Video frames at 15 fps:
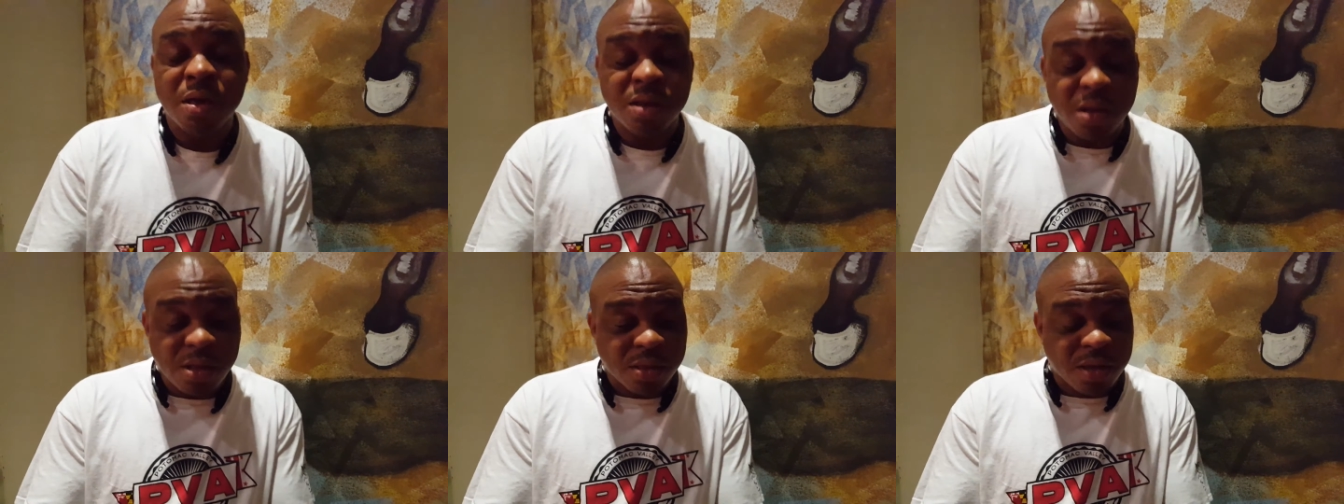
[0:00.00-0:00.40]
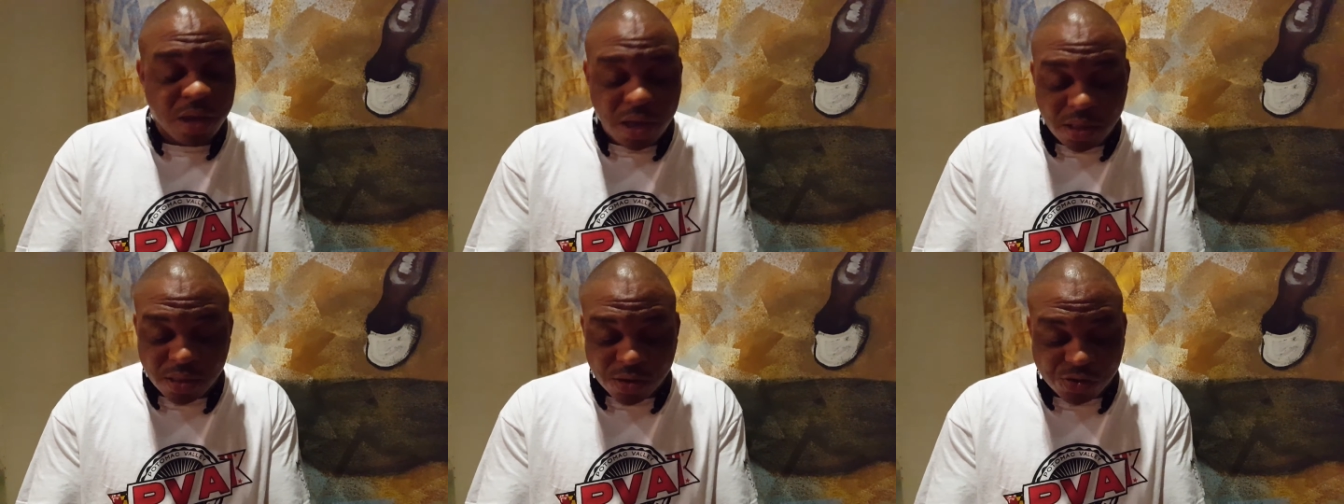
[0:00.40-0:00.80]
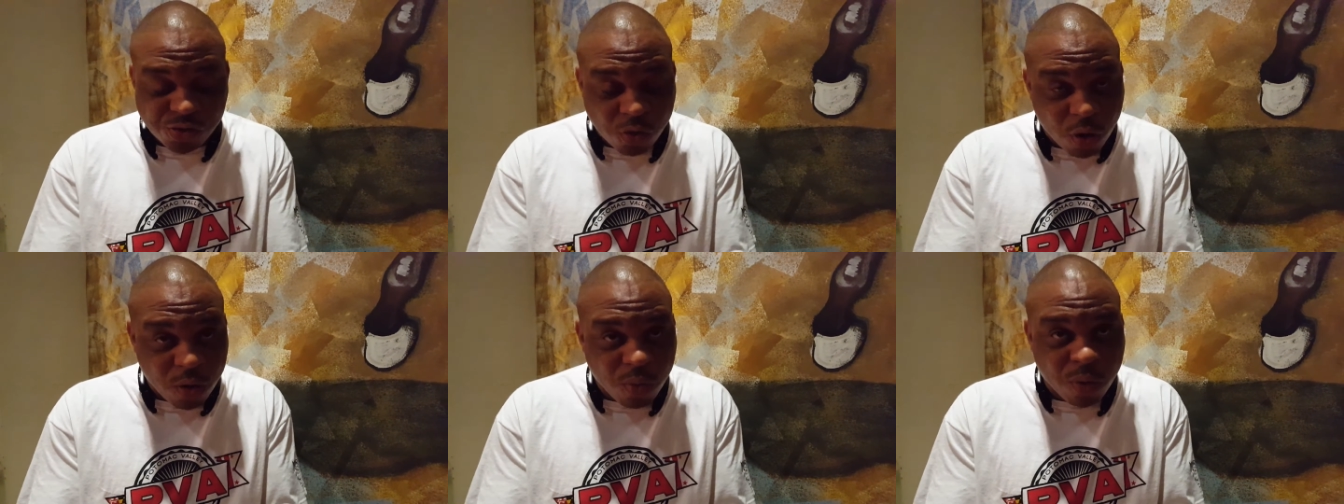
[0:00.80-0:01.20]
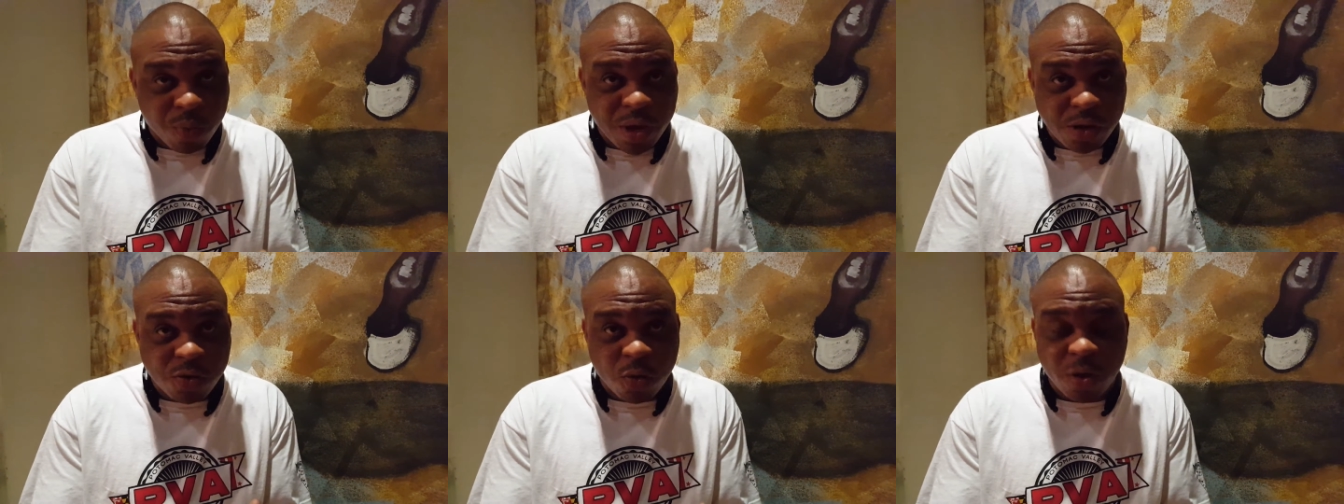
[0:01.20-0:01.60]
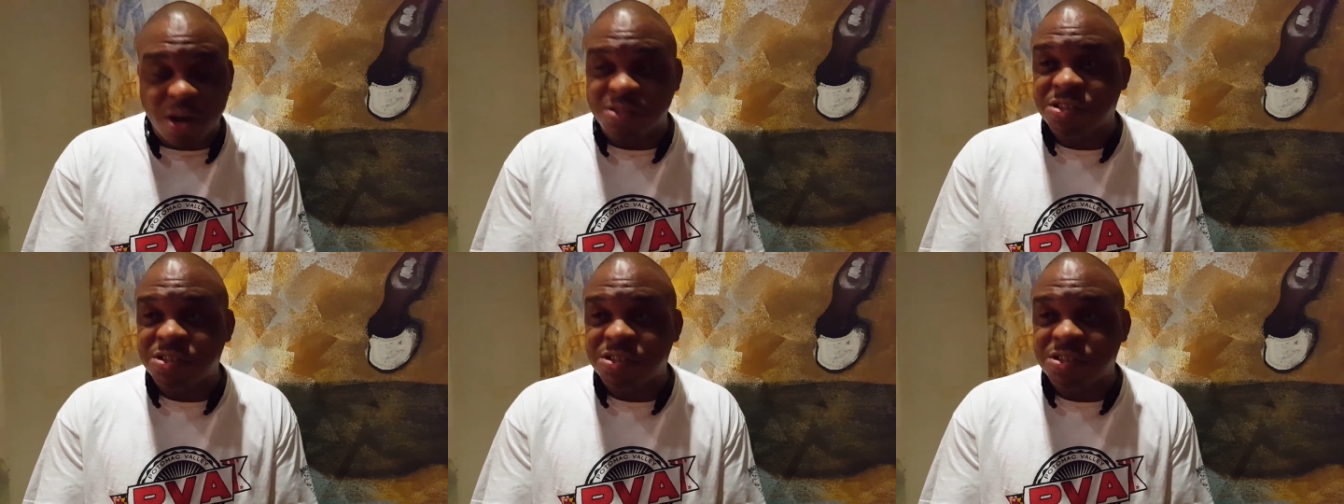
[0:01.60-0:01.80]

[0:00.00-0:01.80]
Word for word: These kids enjoy what we doing.